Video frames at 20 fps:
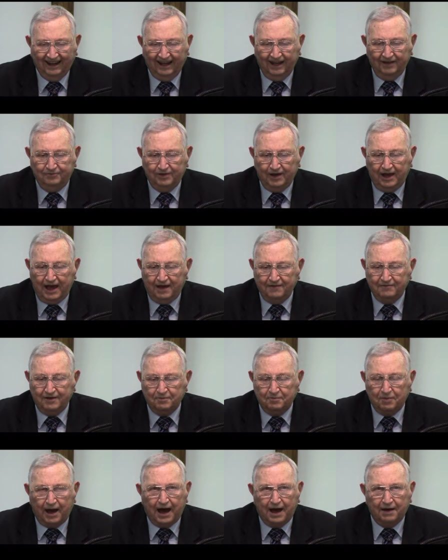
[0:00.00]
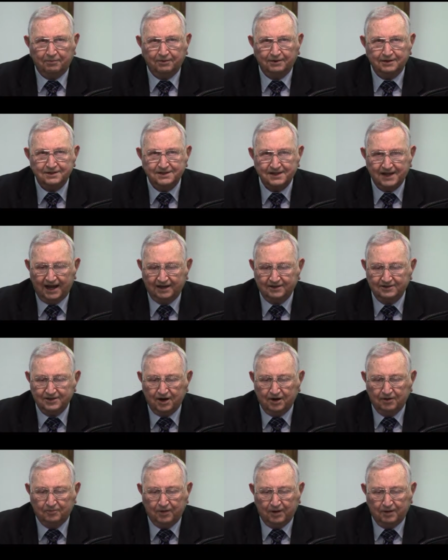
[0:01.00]
If you have your Bibles now,
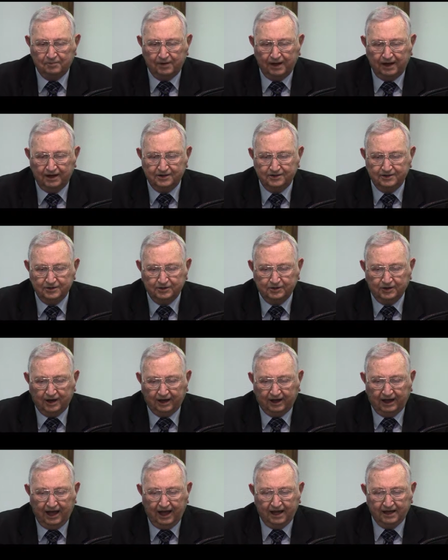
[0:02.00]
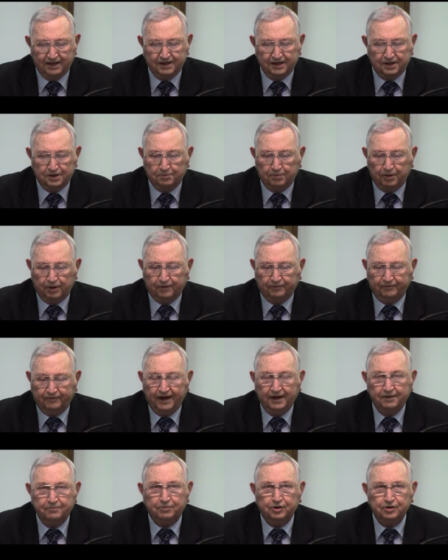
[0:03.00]
turn with me to, again, to the book of
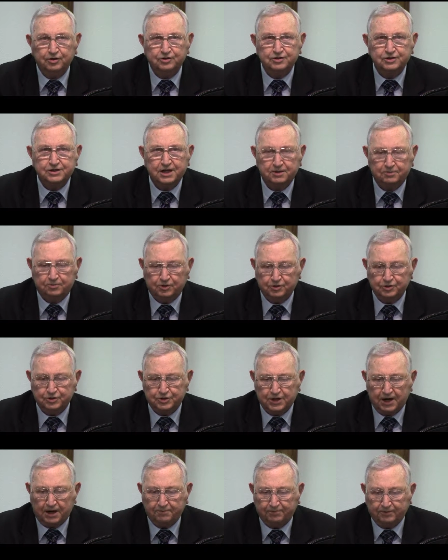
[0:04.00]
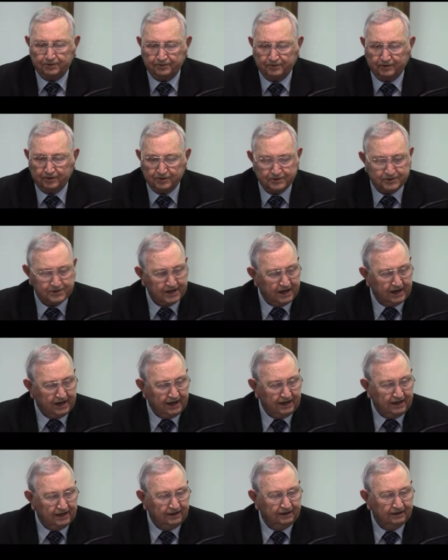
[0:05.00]
Hebrews, Hebrews chapter
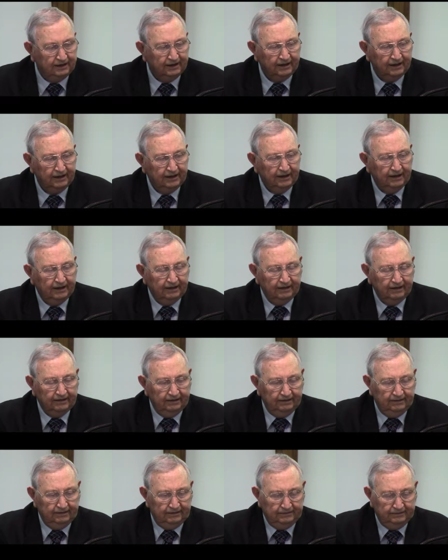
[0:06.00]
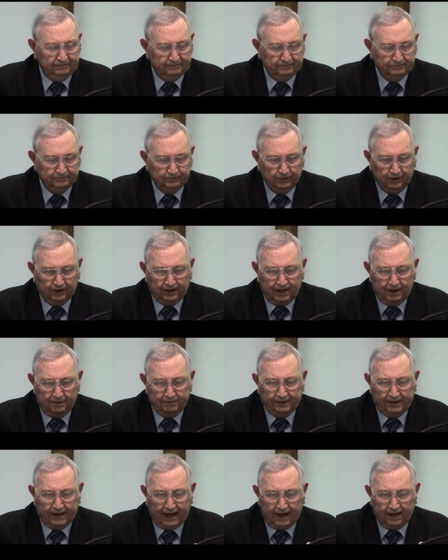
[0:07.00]
thirteen. We're
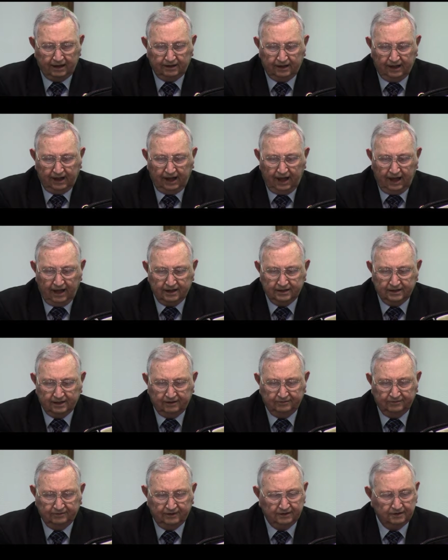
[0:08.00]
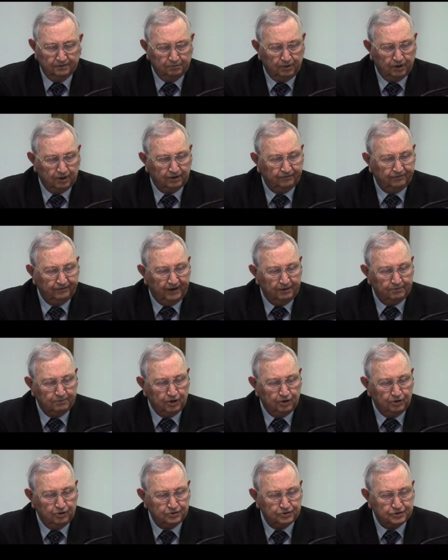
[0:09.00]
coming down to the end of the book of
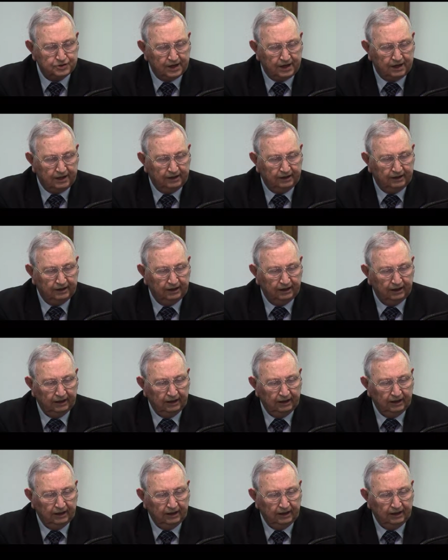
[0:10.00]
Hebrews, and